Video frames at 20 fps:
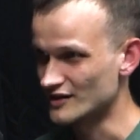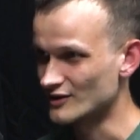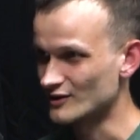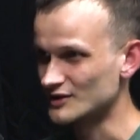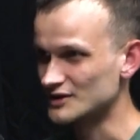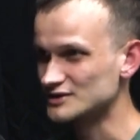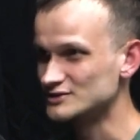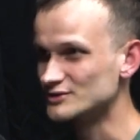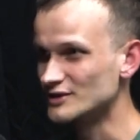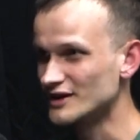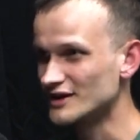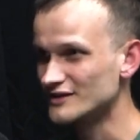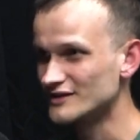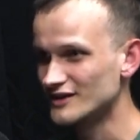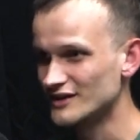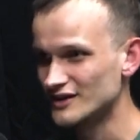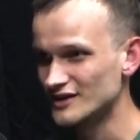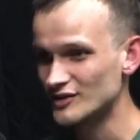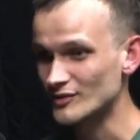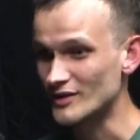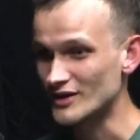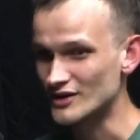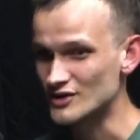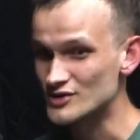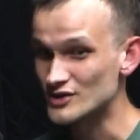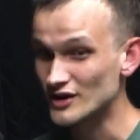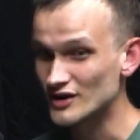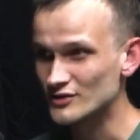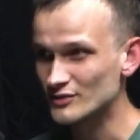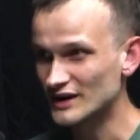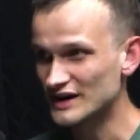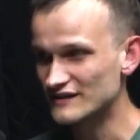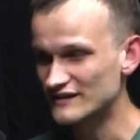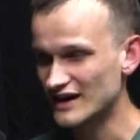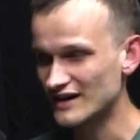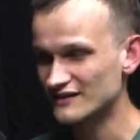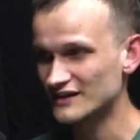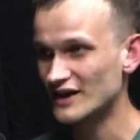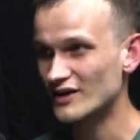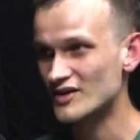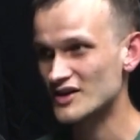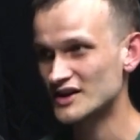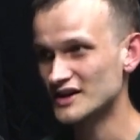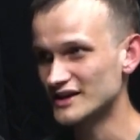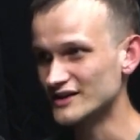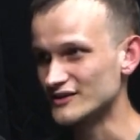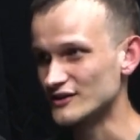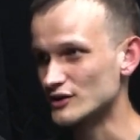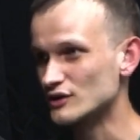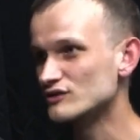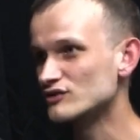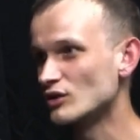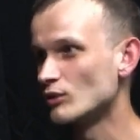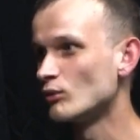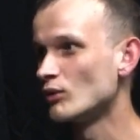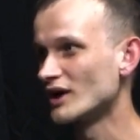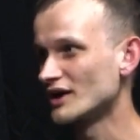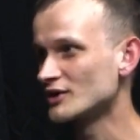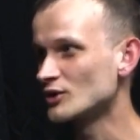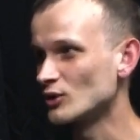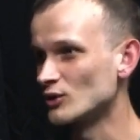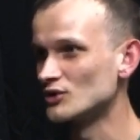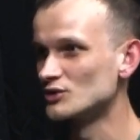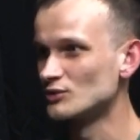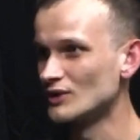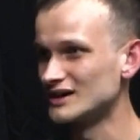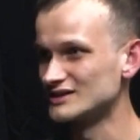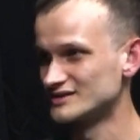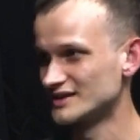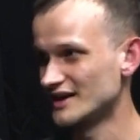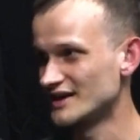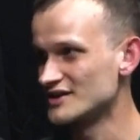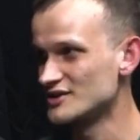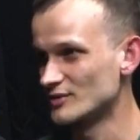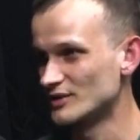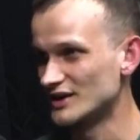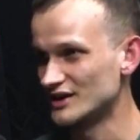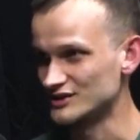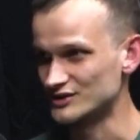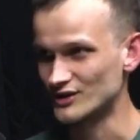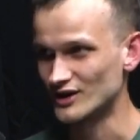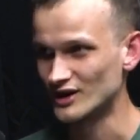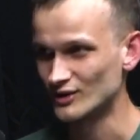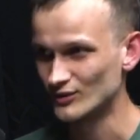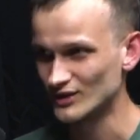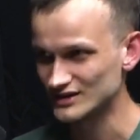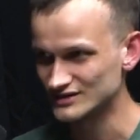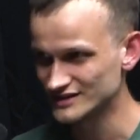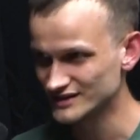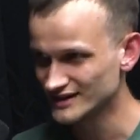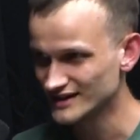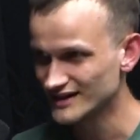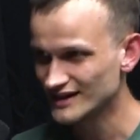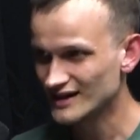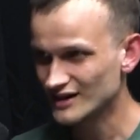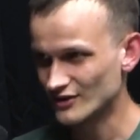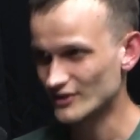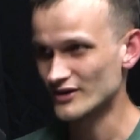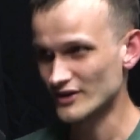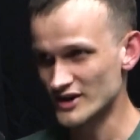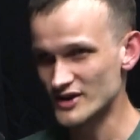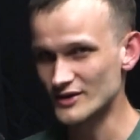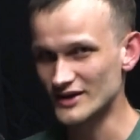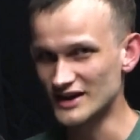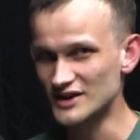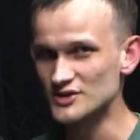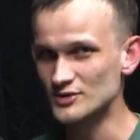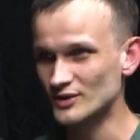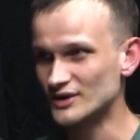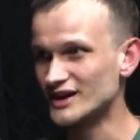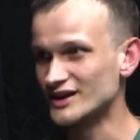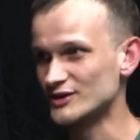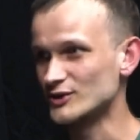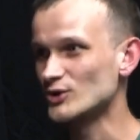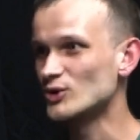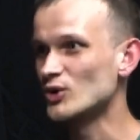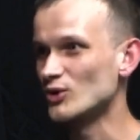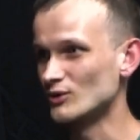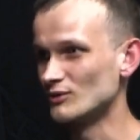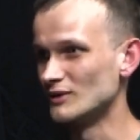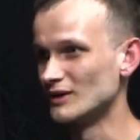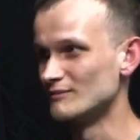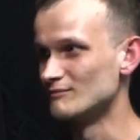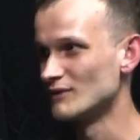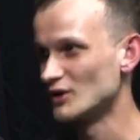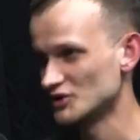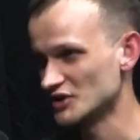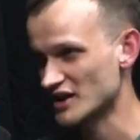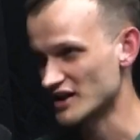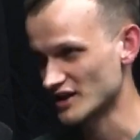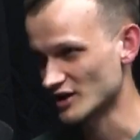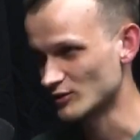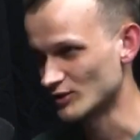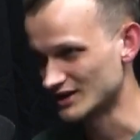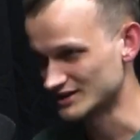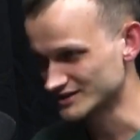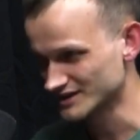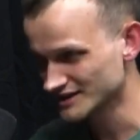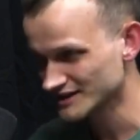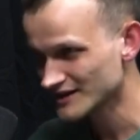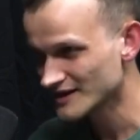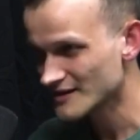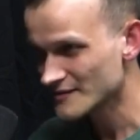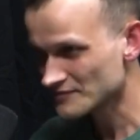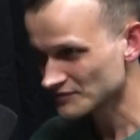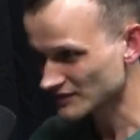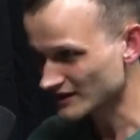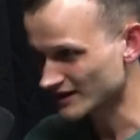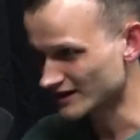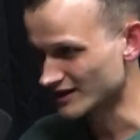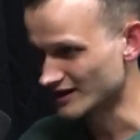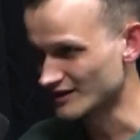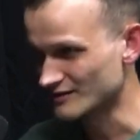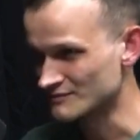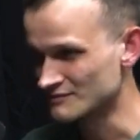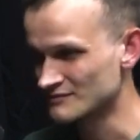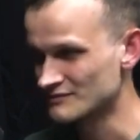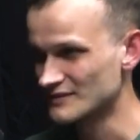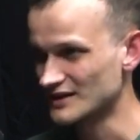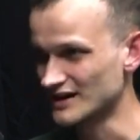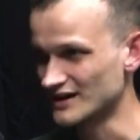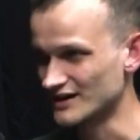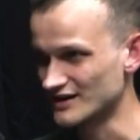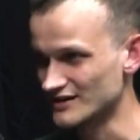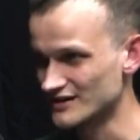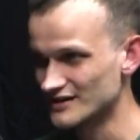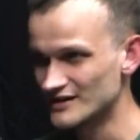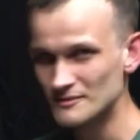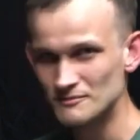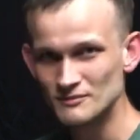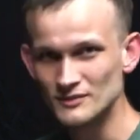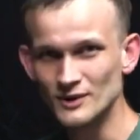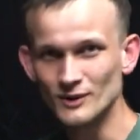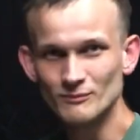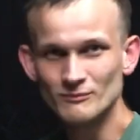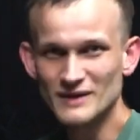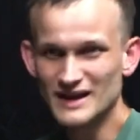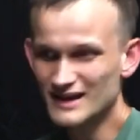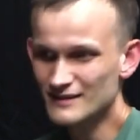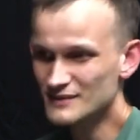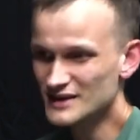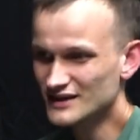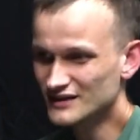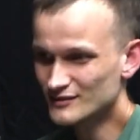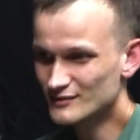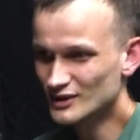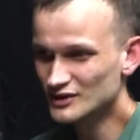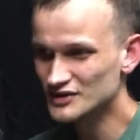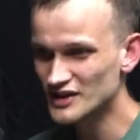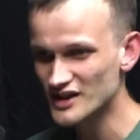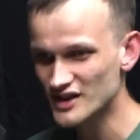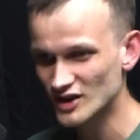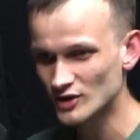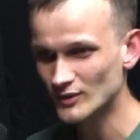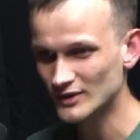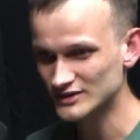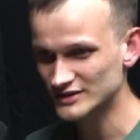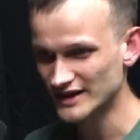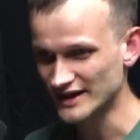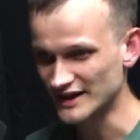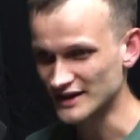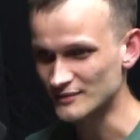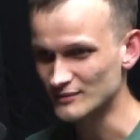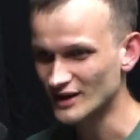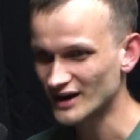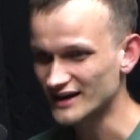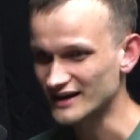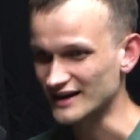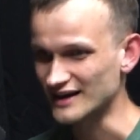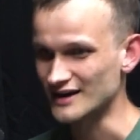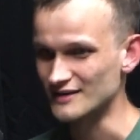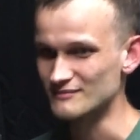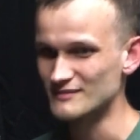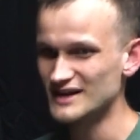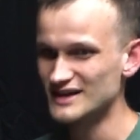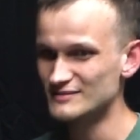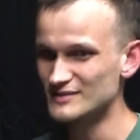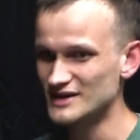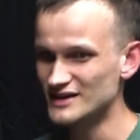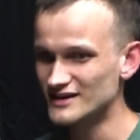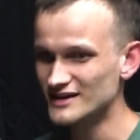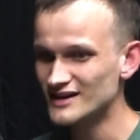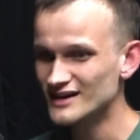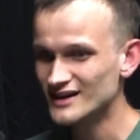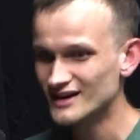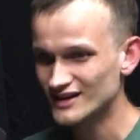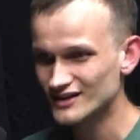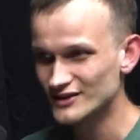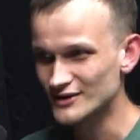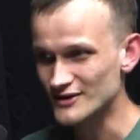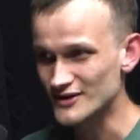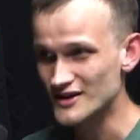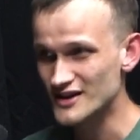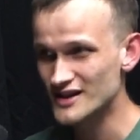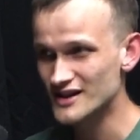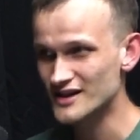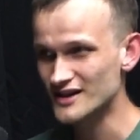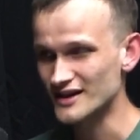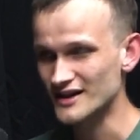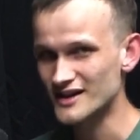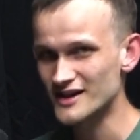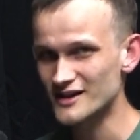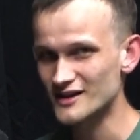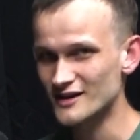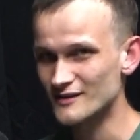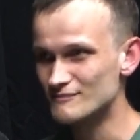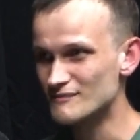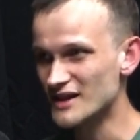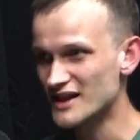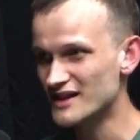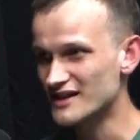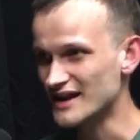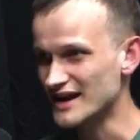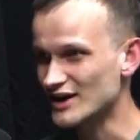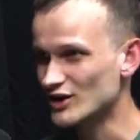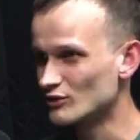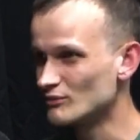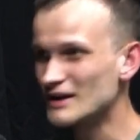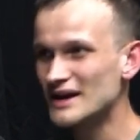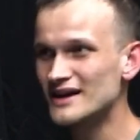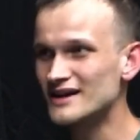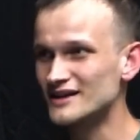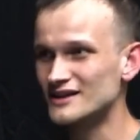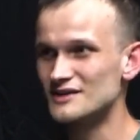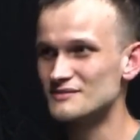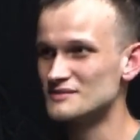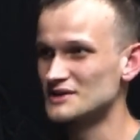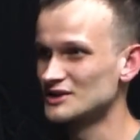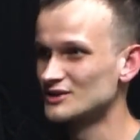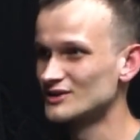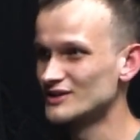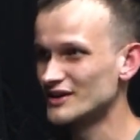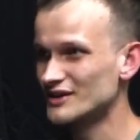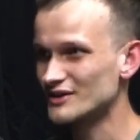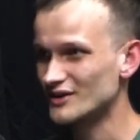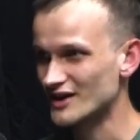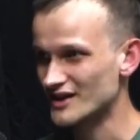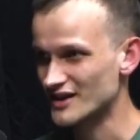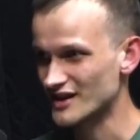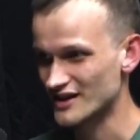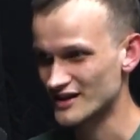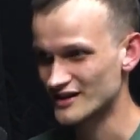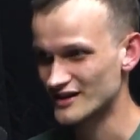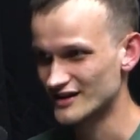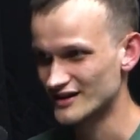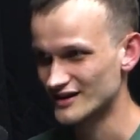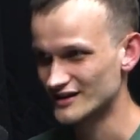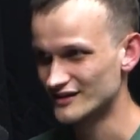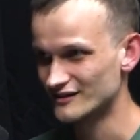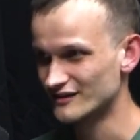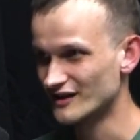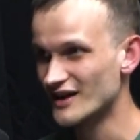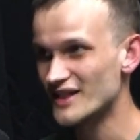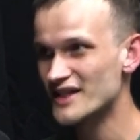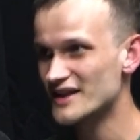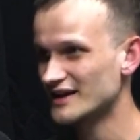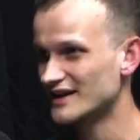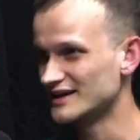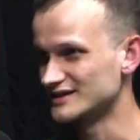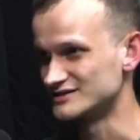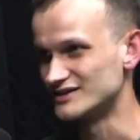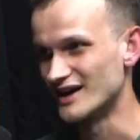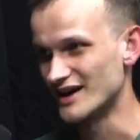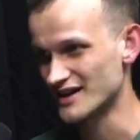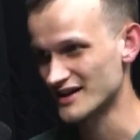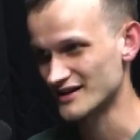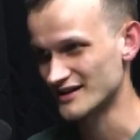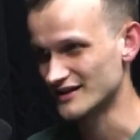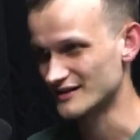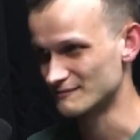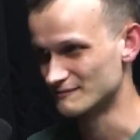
including the 325,000 Ether, from one cold wallet into another hot wallet, into another multi-sig wallet. And maybe the multi-sig wallet had a bug in it. Maybe there's some mistake I'll make in the middle that causes the funds to get lost.